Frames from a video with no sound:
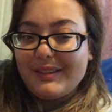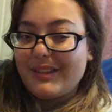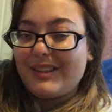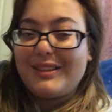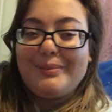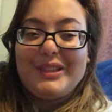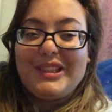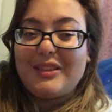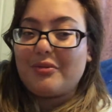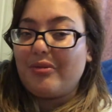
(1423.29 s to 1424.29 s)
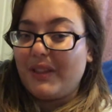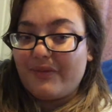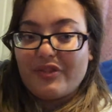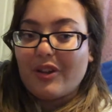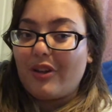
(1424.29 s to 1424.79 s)
there's gonna be
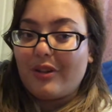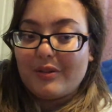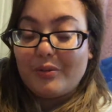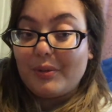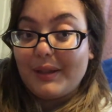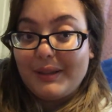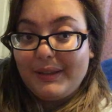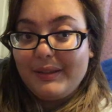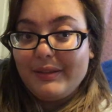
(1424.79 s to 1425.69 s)
strength along the way.